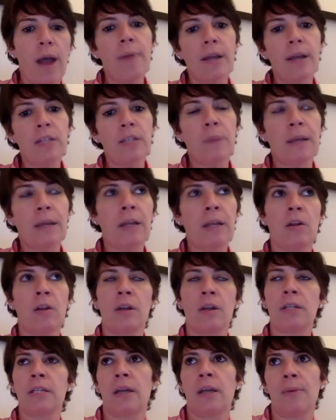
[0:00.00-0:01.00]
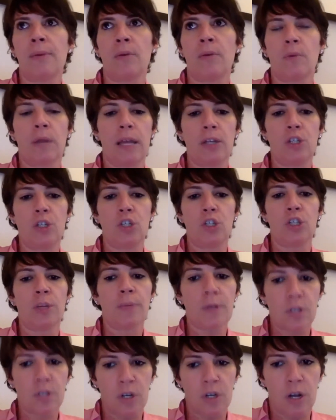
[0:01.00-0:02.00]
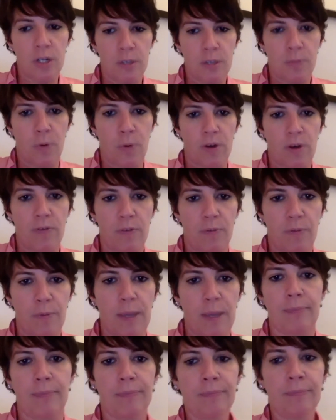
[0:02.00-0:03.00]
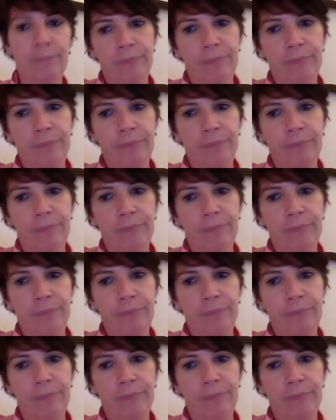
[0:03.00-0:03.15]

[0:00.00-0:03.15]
why am I spending a lot of time on a relationship that's not supportive of me?